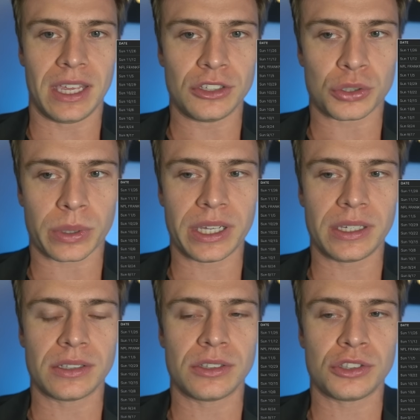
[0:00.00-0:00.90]

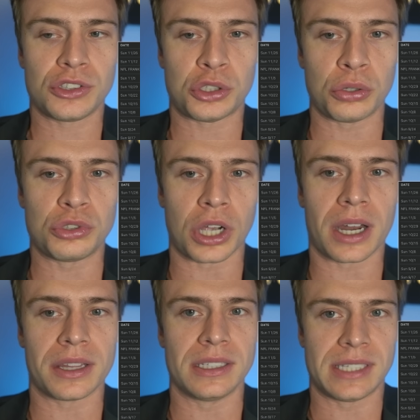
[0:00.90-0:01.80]
injury to
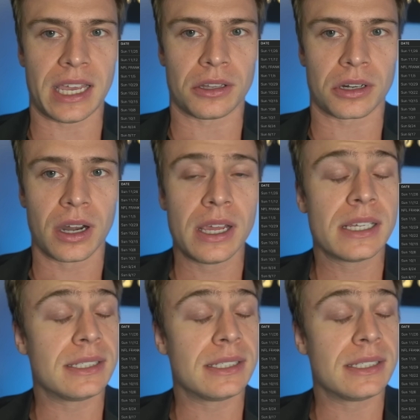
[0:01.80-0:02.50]
Jonathan Taylor,